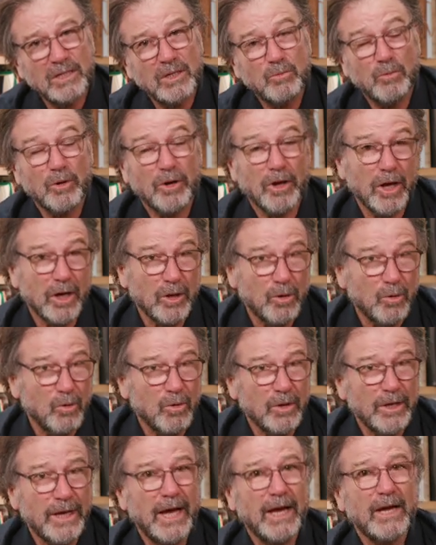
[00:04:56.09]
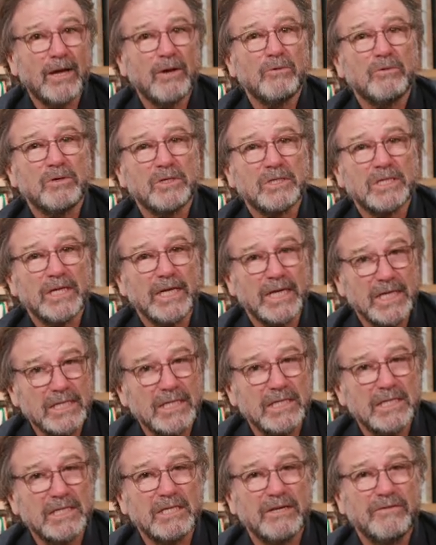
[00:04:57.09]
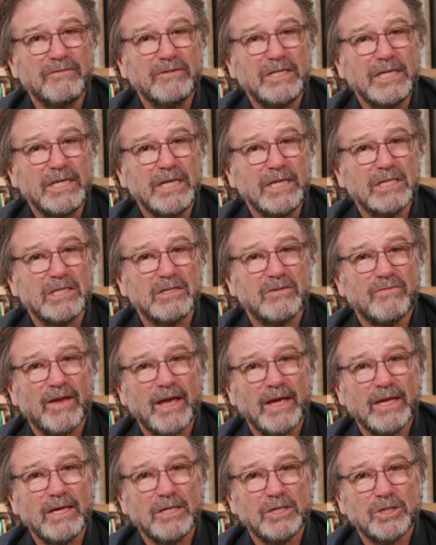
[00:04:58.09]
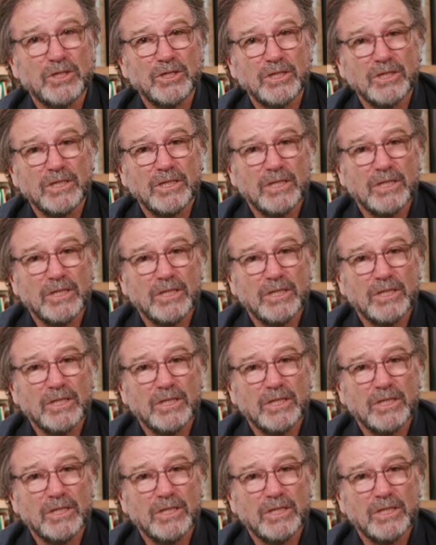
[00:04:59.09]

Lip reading: What I call younger is less than 70 years of age.